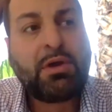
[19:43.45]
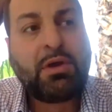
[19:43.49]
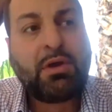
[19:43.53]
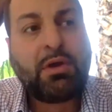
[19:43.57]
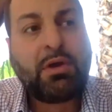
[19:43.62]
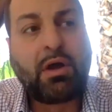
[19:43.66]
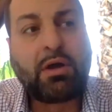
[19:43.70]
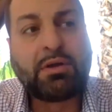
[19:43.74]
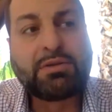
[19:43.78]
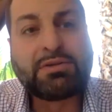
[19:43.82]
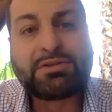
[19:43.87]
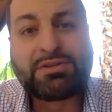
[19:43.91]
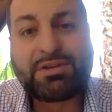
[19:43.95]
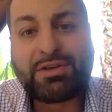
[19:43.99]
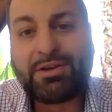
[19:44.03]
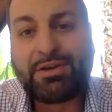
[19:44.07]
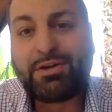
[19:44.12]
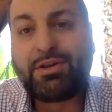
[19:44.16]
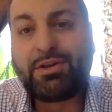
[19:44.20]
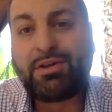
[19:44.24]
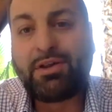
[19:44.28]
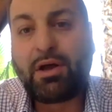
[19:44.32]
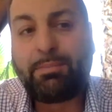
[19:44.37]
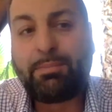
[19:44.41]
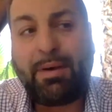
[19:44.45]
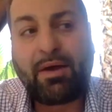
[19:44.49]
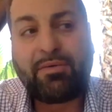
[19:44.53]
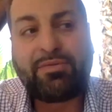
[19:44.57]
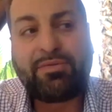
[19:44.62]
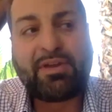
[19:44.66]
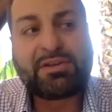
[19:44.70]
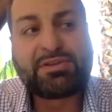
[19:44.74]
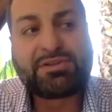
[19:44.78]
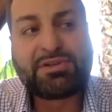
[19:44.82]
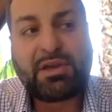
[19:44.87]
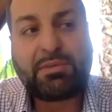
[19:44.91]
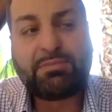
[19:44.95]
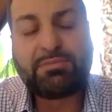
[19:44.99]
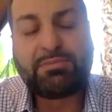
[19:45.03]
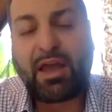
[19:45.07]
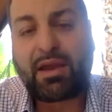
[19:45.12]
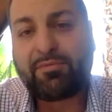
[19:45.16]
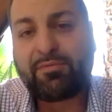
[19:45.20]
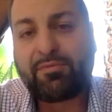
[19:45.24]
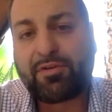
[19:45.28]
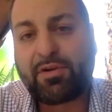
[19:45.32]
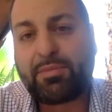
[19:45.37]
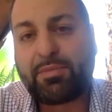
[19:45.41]
until about that same
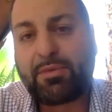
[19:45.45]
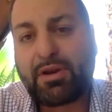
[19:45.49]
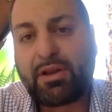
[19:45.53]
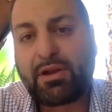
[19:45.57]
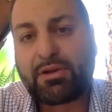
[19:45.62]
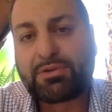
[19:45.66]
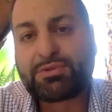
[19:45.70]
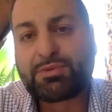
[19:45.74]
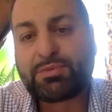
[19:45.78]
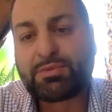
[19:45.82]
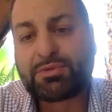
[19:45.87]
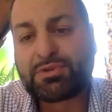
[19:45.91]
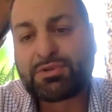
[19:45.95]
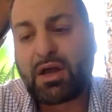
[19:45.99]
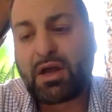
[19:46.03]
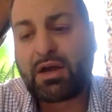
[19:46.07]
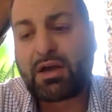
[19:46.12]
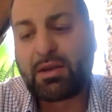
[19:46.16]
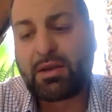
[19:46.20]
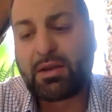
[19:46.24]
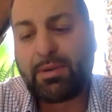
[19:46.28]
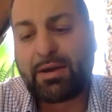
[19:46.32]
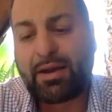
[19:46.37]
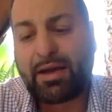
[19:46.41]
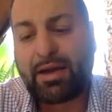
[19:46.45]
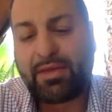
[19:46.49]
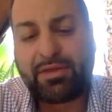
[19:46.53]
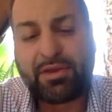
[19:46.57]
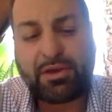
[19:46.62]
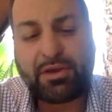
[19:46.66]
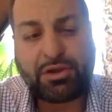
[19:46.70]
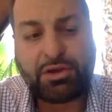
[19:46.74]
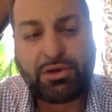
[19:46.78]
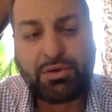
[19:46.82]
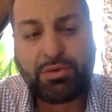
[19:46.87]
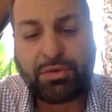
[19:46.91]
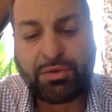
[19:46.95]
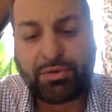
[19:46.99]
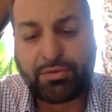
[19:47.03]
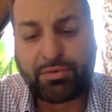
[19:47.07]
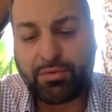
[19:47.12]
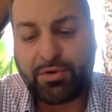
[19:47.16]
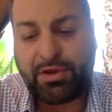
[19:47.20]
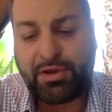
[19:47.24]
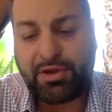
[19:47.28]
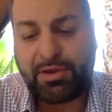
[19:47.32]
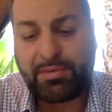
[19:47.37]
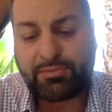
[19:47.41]
time frame that Nelson was talking about. I think
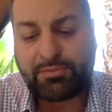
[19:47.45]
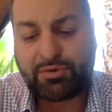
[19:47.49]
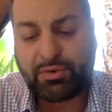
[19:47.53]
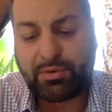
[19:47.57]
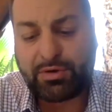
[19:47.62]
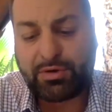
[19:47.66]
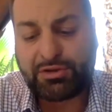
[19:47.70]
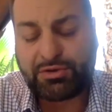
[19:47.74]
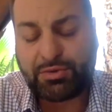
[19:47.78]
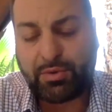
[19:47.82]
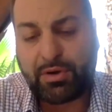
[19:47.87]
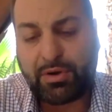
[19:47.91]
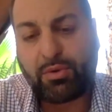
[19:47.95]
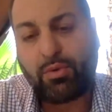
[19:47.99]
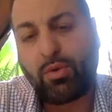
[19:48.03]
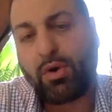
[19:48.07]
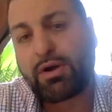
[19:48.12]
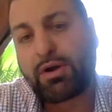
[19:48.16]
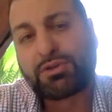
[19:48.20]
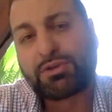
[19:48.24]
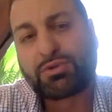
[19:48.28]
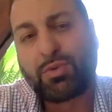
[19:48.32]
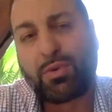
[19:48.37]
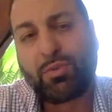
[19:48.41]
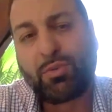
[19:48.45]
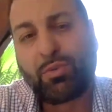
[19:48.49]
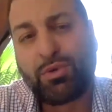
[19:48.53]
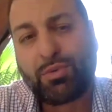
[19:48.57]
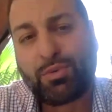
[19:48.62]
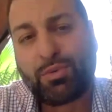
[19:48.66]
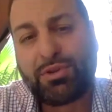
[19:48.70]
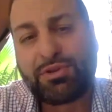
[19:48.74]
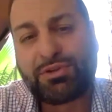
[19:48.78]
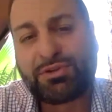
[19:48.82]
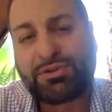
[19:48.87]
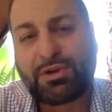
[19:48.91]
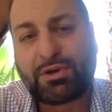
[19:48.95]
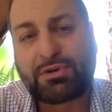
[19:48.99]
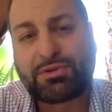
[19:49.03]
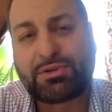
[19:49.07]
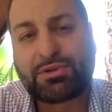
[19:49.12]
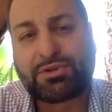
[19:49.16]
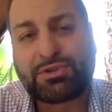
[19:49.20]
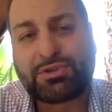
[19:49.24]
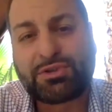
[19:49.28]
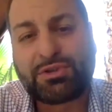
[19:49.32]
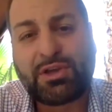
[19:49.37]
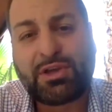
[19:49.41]
Q3 2021 is when we really start to
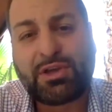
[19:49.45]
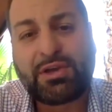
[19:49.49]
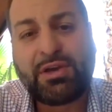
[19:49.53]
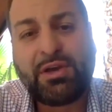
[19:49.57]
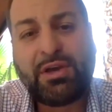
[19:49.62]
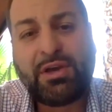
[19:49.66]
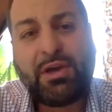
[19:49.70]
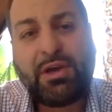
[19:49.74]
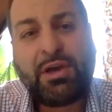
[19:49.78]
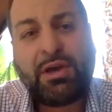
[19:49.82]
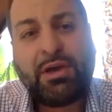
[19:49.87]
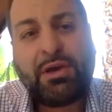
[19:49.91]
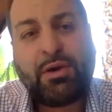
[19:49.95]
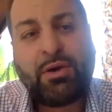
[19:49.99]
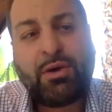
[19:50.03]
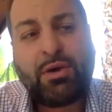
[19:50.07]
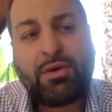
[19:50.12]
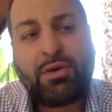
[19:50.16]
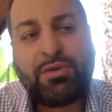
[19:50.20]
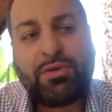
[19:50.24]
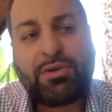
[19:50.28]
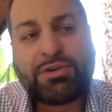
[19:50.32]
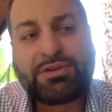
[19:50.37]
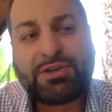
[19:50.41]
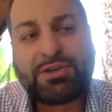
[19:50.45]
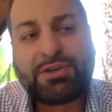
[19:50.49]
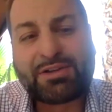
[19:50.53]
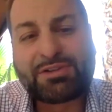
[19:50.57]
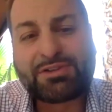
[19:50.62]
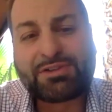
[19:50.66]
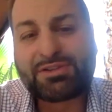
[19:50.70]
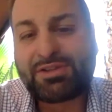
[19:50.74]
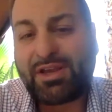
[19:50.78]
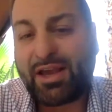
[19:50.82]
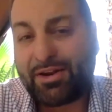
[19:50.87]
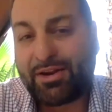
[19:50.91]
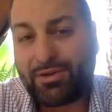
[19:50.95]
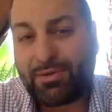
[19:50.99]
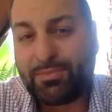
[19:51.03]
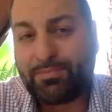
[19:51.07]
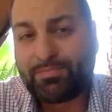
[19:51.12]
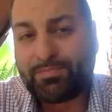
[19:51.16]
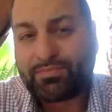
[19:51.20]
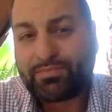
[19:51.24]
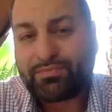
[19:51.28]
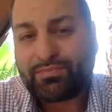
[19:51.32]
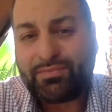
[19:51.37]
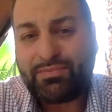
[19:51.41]
see the dust settle
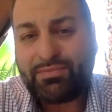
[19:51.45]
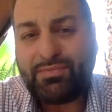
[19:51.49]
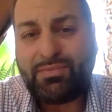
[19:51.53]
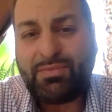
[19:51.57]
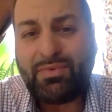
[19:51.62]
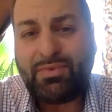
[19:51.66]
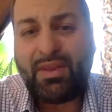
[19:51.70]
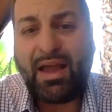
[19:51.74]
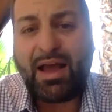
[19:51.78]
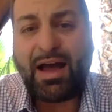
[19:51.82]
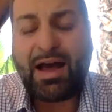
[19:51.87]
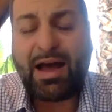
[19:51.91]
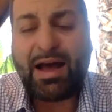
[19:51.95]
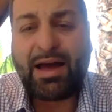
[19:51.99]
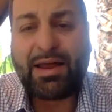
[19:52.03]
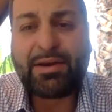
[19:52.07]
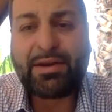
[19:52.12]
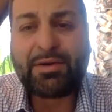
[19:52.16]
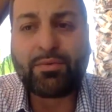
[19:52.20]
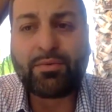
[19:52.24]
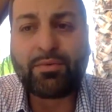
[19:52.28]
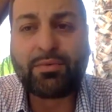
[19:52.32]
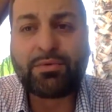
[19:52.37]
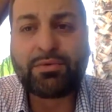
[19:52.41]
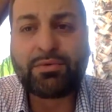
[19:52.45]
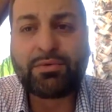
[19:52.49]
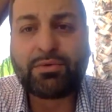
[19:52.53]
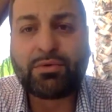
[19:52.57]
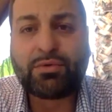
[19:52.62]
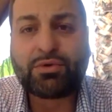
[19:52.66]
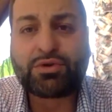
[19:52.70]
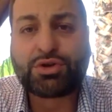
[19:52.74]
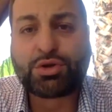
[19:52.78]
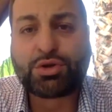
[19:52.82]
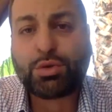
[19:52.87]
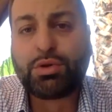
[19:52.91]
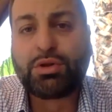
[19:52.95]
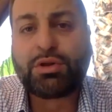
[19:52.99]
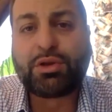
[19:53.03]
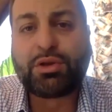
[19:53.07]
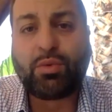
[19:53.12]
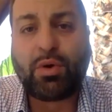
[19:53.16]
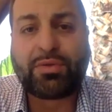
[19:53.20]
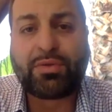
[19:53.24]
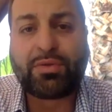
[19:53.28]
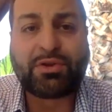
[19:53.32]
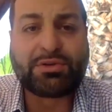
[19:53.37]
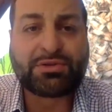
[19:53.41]
on truly
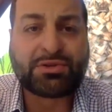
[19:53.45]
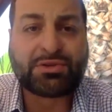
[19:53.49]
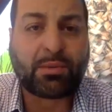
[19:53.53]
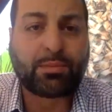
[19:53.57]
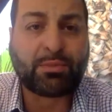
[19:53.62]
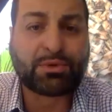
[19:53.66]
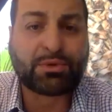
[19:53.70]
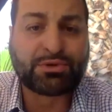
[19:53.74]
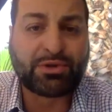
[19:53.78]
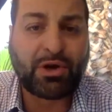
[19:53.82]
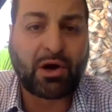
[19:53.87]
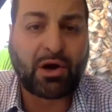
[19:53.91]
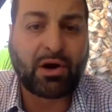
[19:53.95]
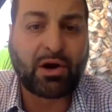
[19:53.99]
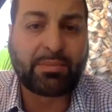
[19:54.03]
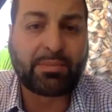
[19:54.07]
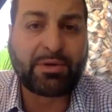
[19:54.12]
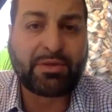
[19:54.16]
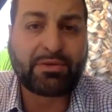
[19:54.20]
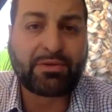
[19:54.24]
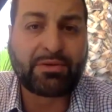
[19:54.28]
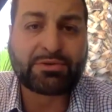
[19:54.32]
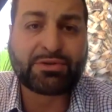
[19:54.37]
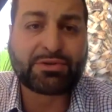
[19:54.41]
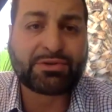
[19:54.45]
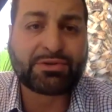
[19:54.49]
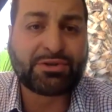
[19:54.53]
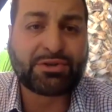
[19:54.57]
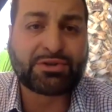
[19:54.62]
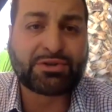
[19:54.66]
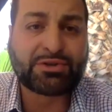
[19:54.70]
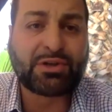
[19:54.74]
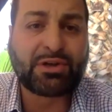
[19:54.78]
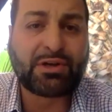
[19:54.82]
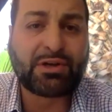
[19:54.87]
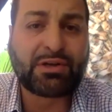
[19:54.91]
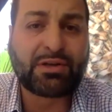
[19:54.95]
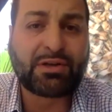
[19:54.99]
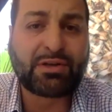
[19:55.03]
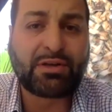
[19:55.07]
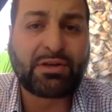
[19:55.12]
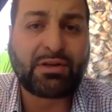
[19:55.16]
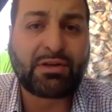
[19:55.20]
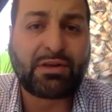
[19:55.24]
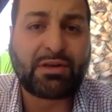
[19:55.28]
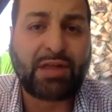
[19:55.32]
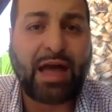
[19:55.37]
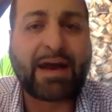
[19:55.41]
what these numbers are. I mean, there's just
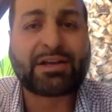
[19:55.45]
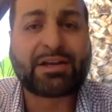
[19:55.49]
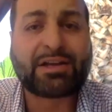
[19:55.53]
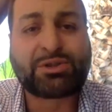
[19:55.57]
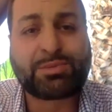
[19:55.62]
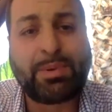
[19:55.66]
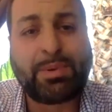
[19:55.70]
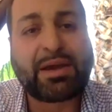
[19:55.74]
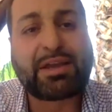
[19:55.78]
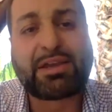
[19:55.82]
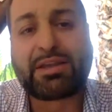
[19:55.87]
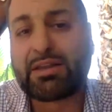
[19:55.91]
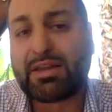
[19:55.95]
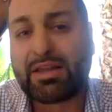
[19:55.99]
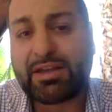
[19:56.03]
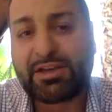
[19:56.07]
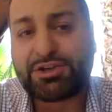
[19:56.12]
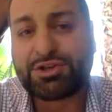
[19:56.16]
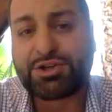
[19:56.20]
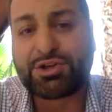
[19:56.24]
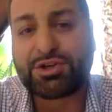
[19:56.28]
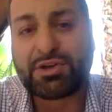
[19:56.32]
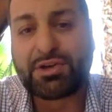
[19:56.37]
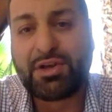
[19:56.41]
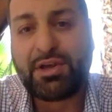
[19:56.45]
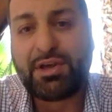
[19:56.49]
a lot of speculation